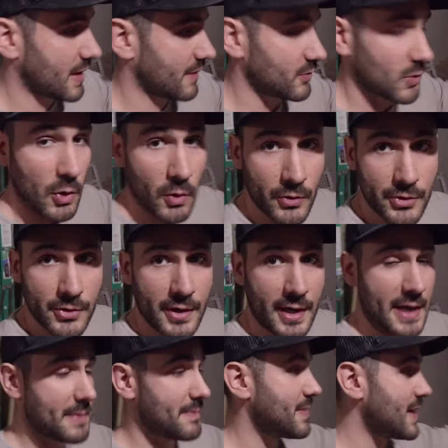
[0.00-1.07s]
I have to order
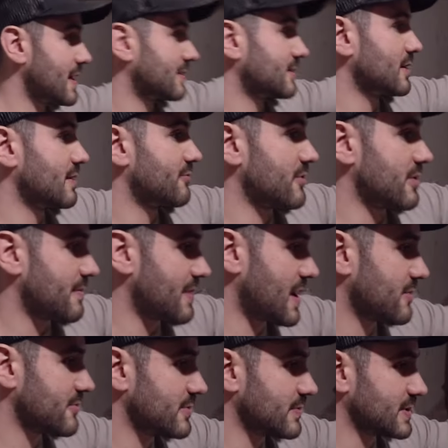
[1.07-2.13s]
a bathtub for the
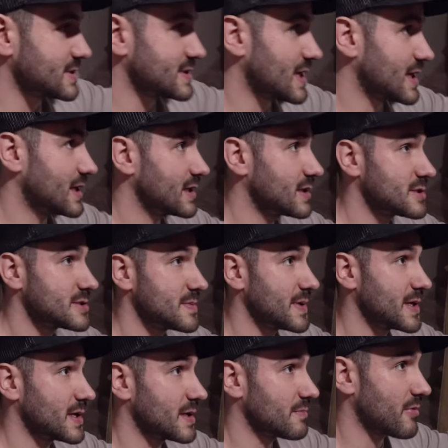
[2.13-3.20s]
bathroom because that needs to
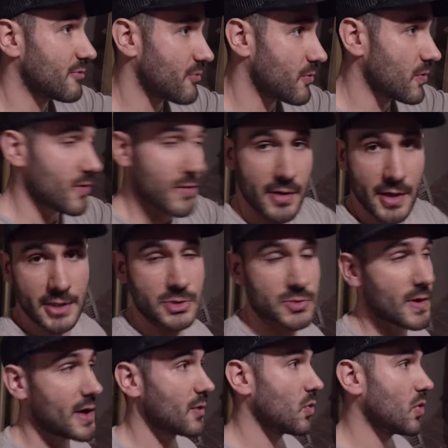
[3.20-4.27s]
be in before
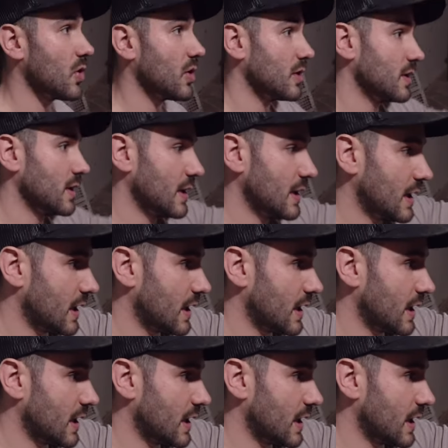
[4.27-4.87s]
drywall.